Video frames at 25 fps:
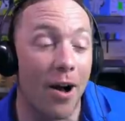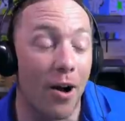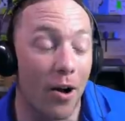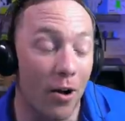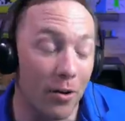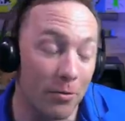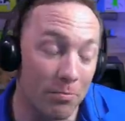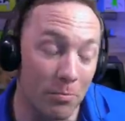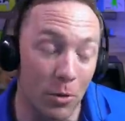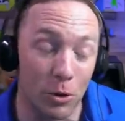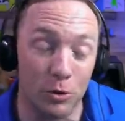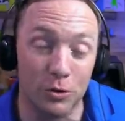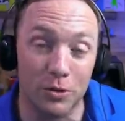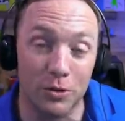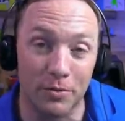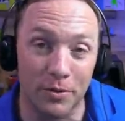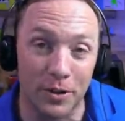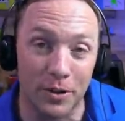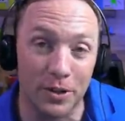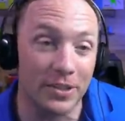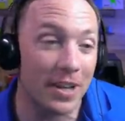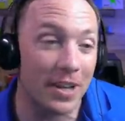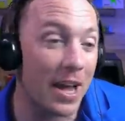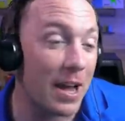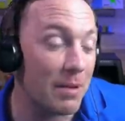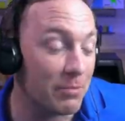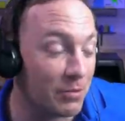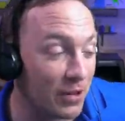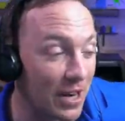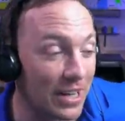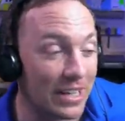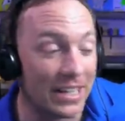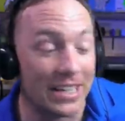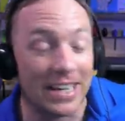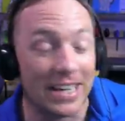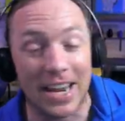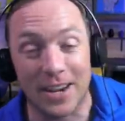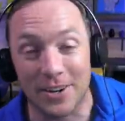most of your time trying
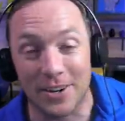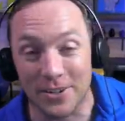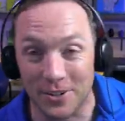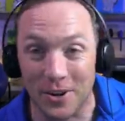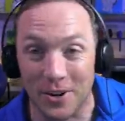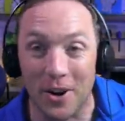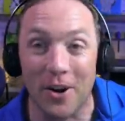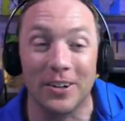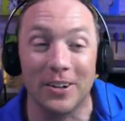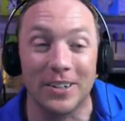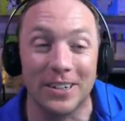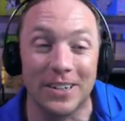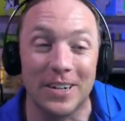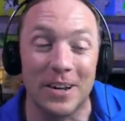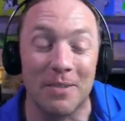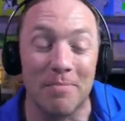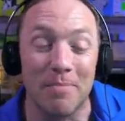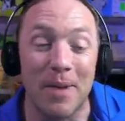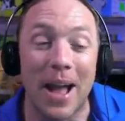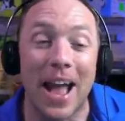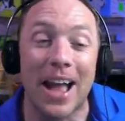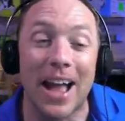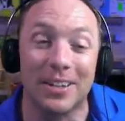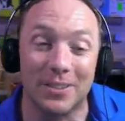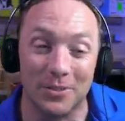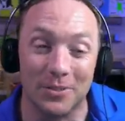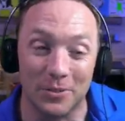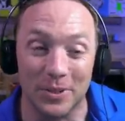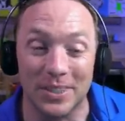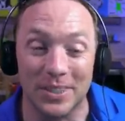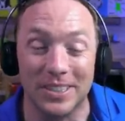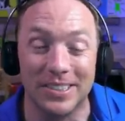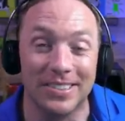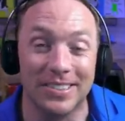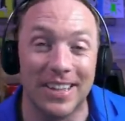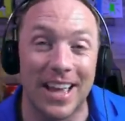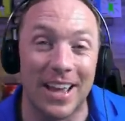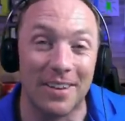to get your dog to come back to
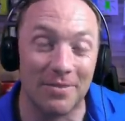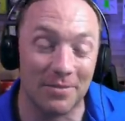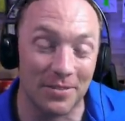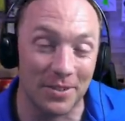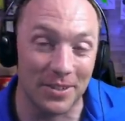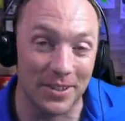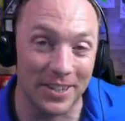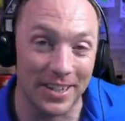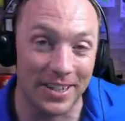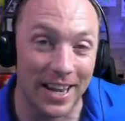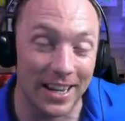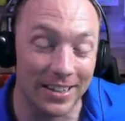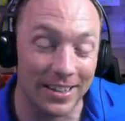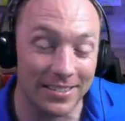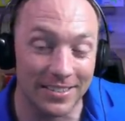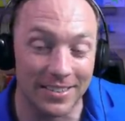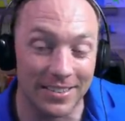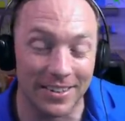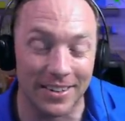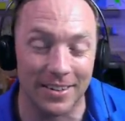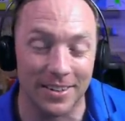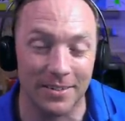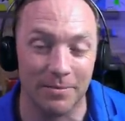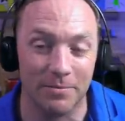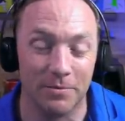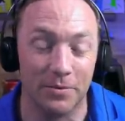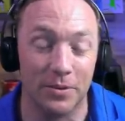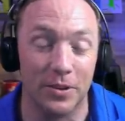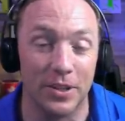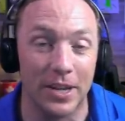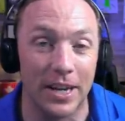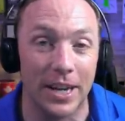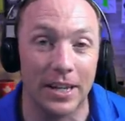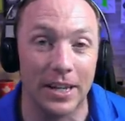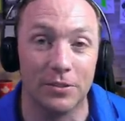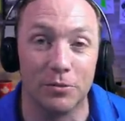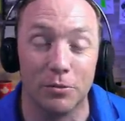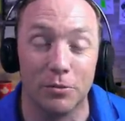reset for the next
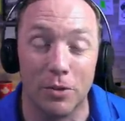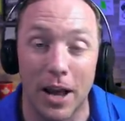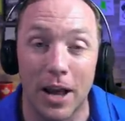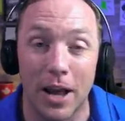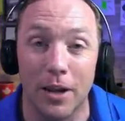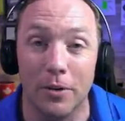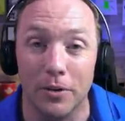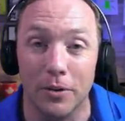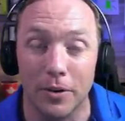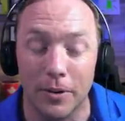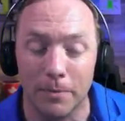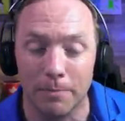round.